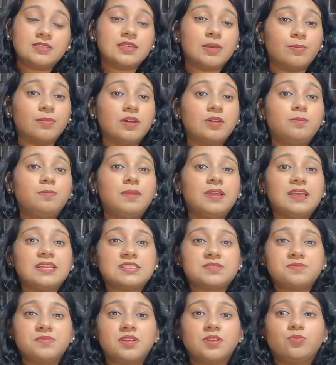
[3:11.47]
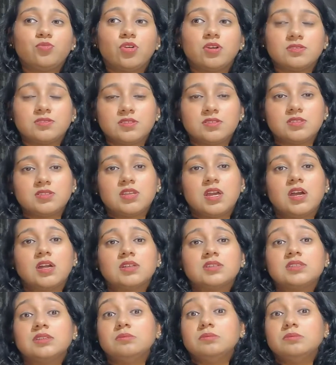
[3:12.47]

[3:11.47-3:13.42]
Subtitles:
summer placement process starts